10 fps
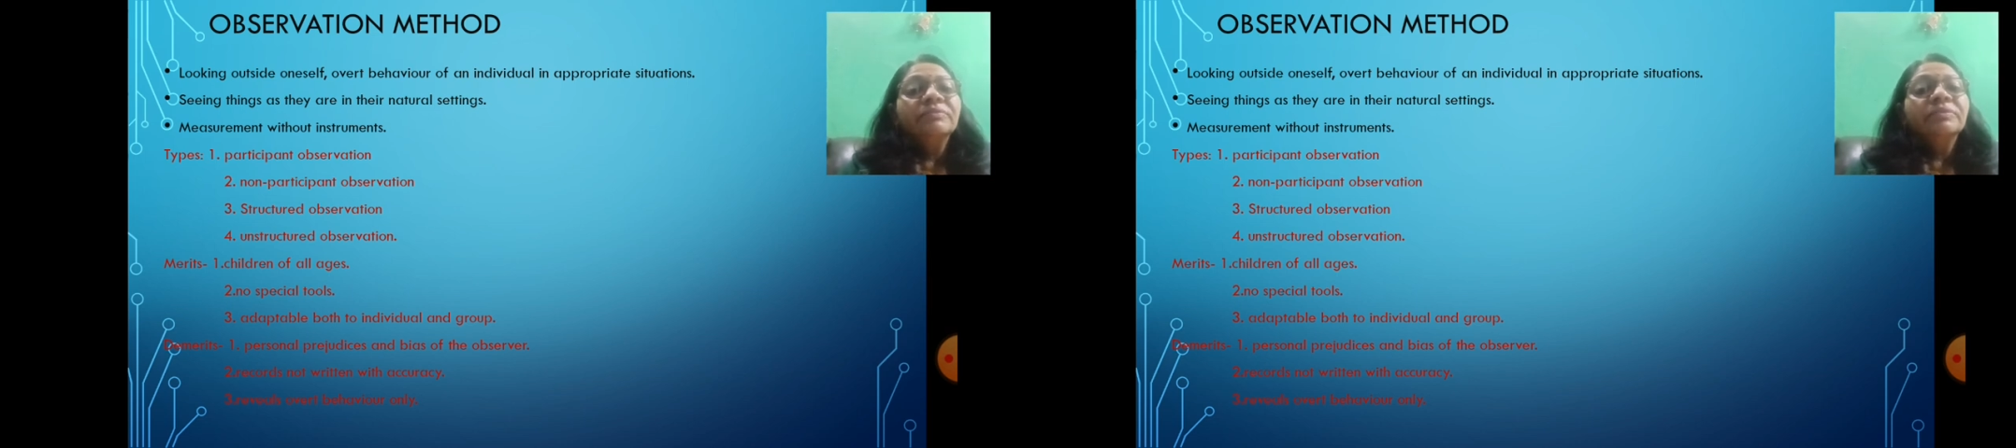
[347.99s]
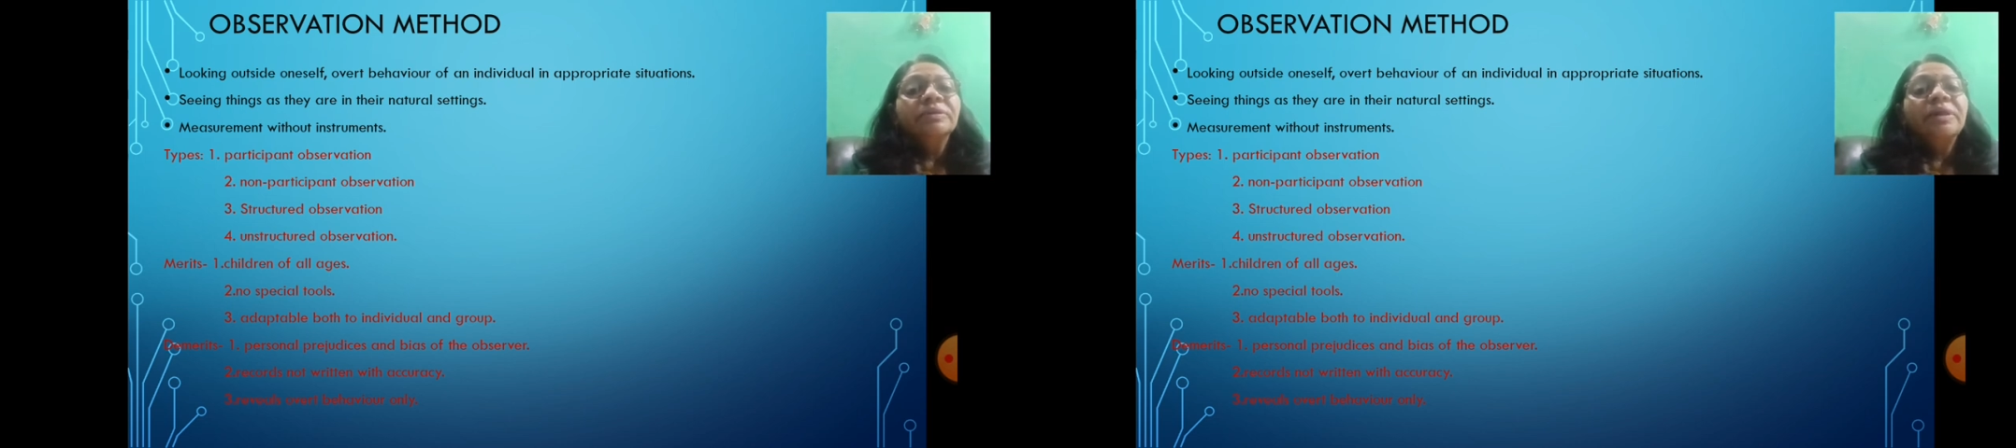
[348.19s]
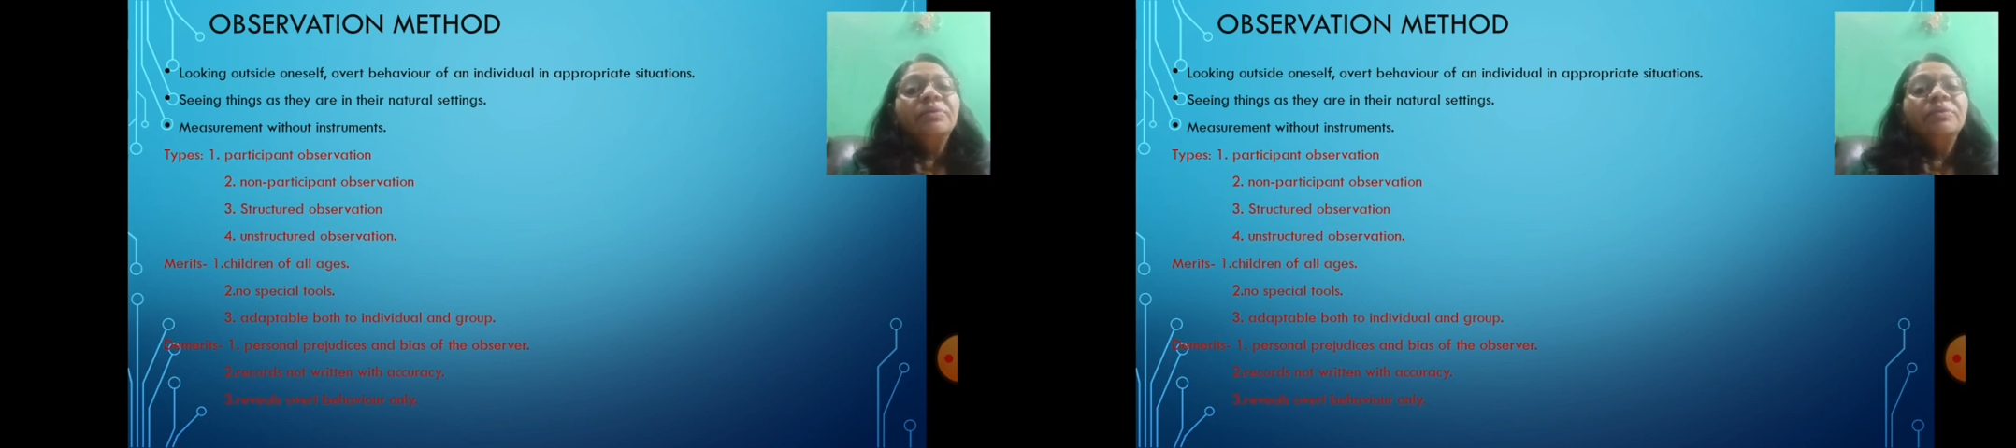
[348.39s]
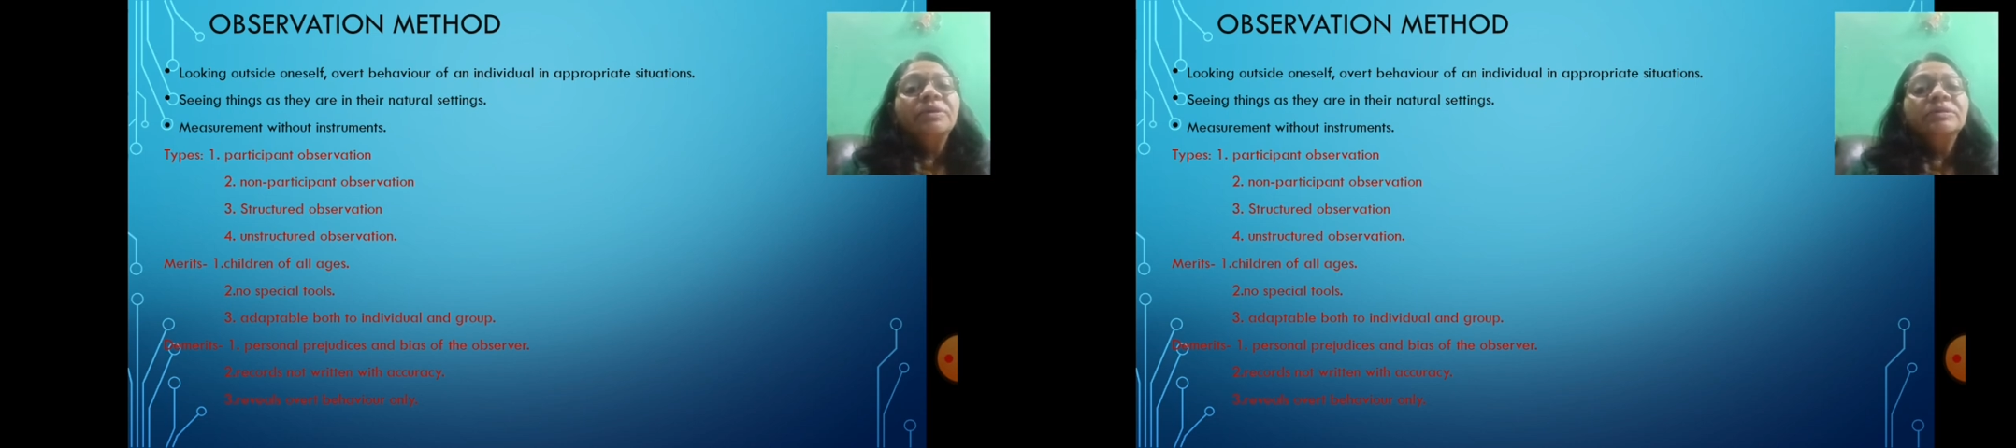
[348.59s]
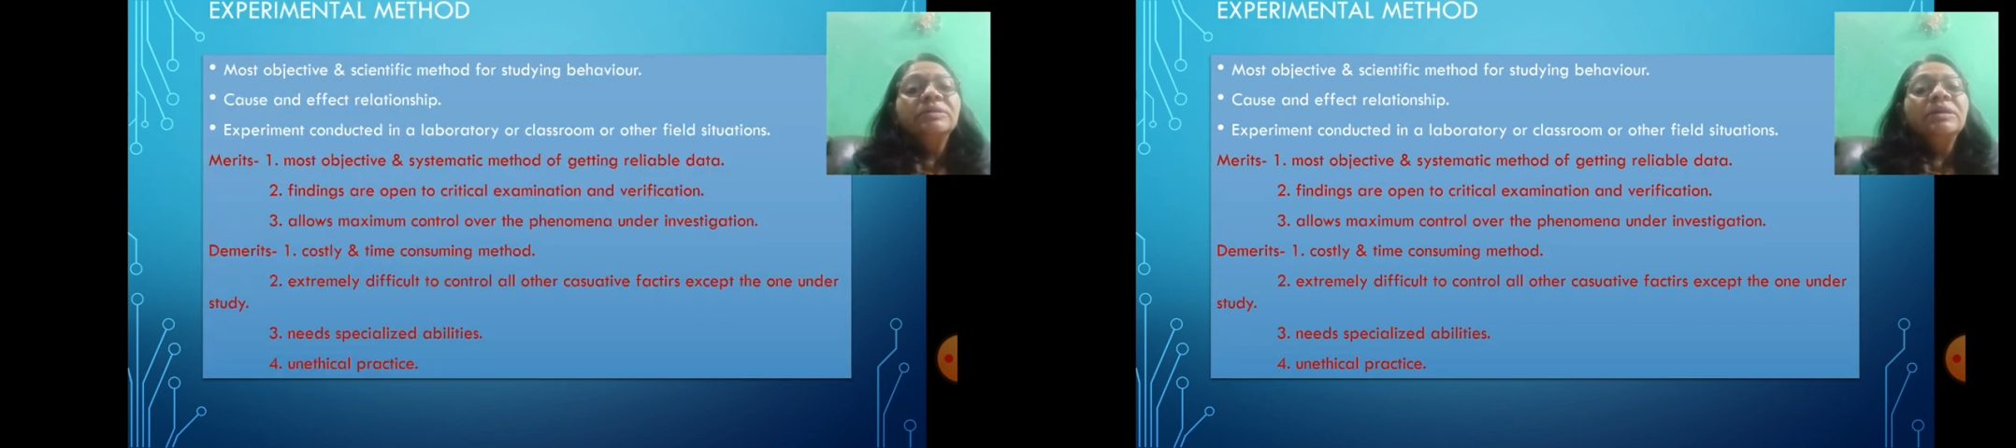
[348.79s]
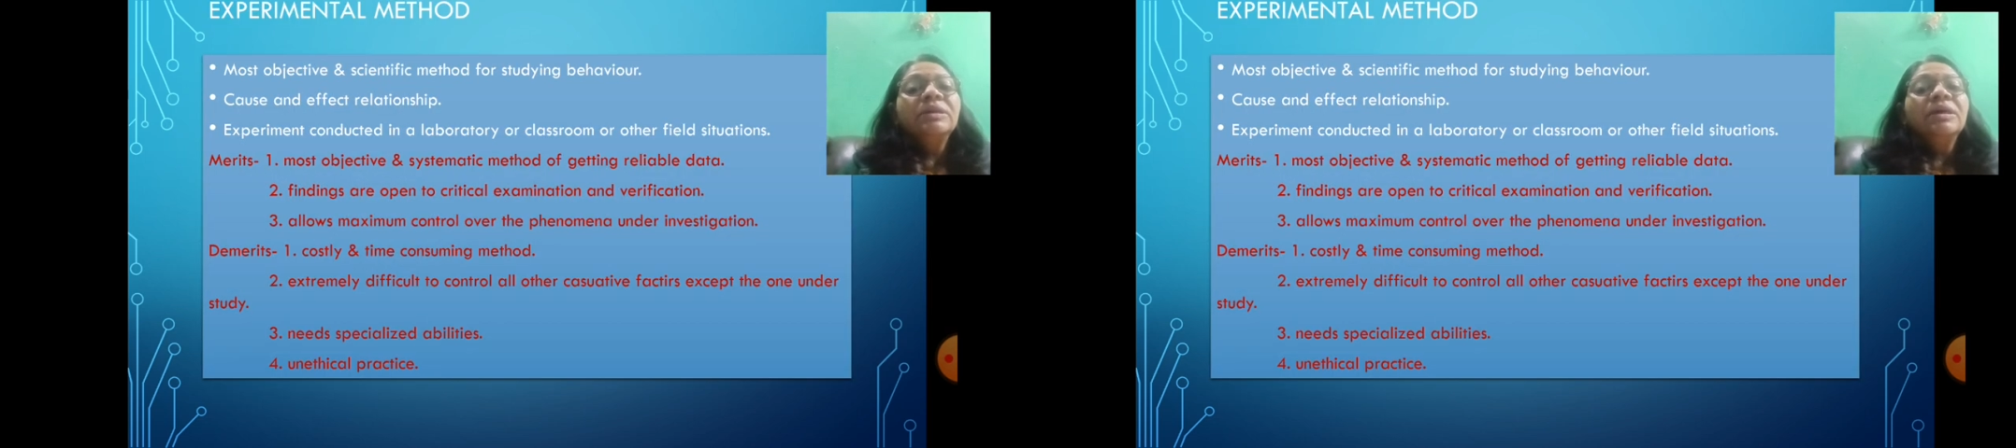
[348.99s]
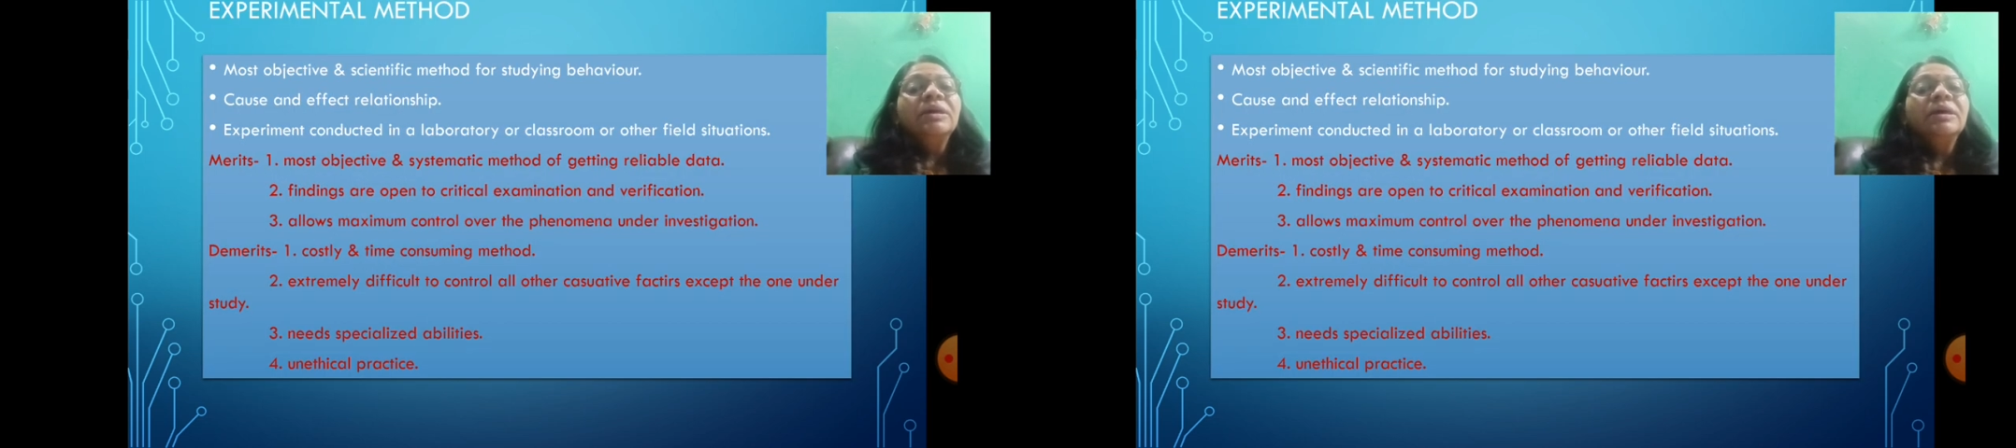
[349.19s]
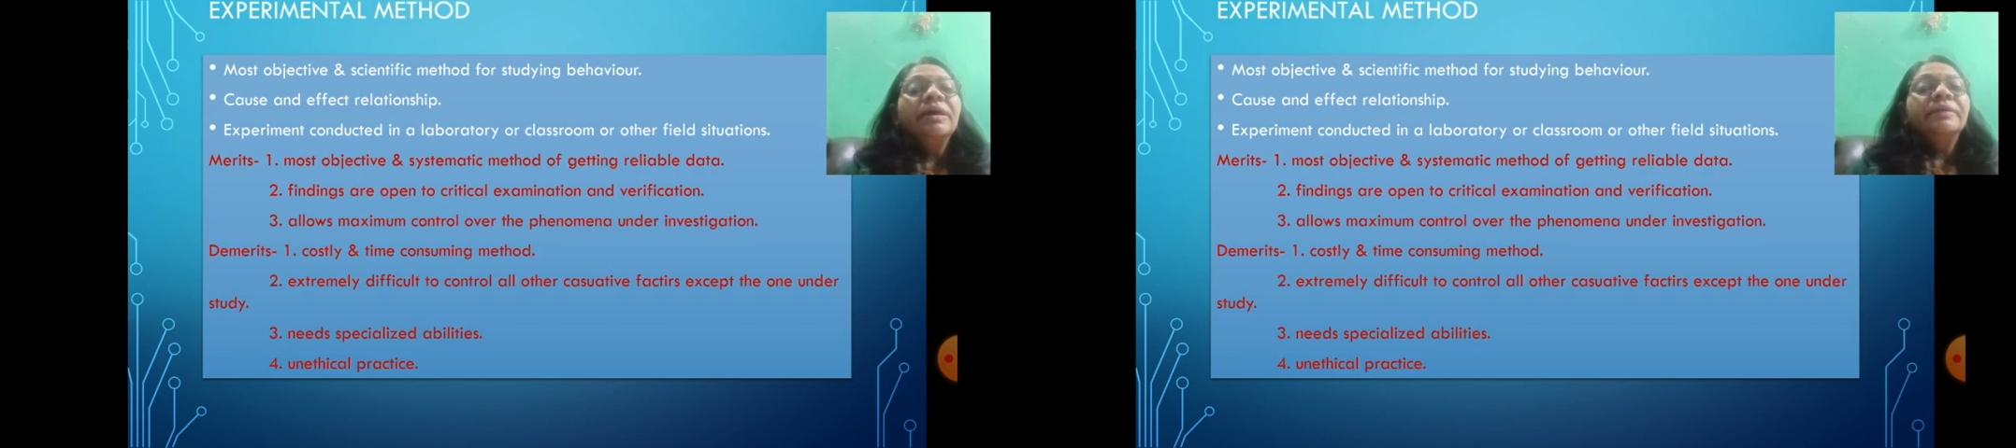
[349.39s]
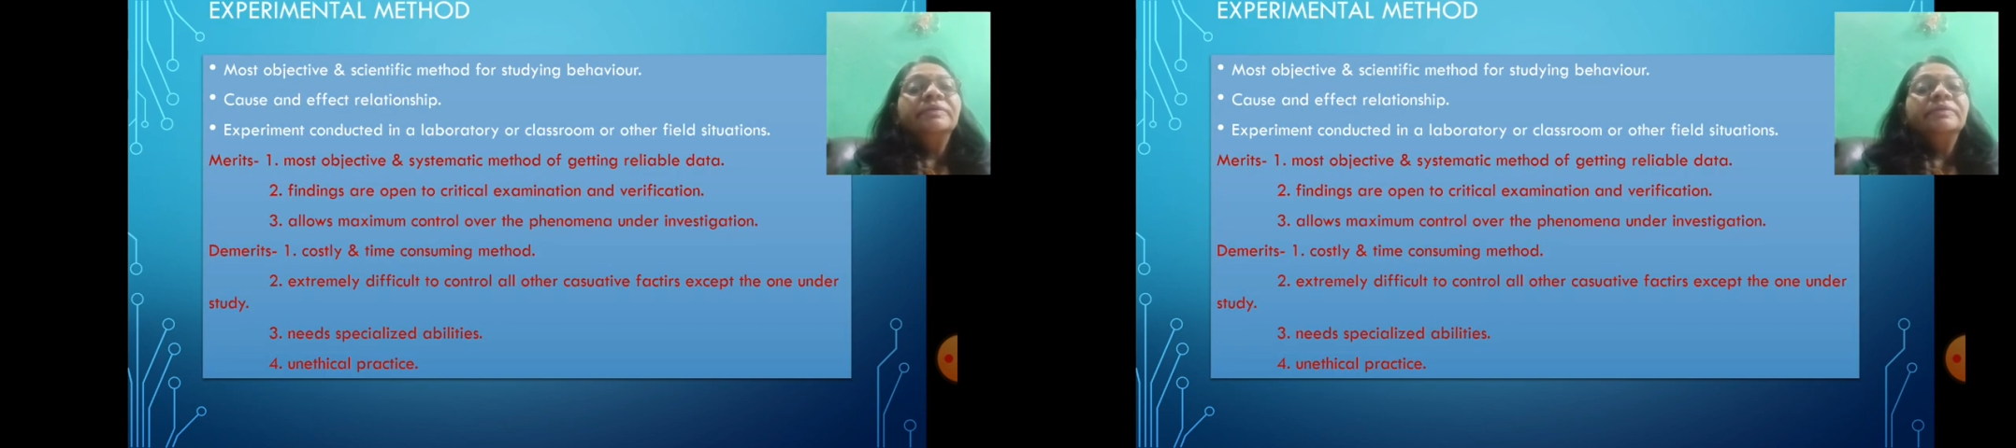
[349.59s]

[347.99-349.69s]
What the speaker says: with accuracy. Uh,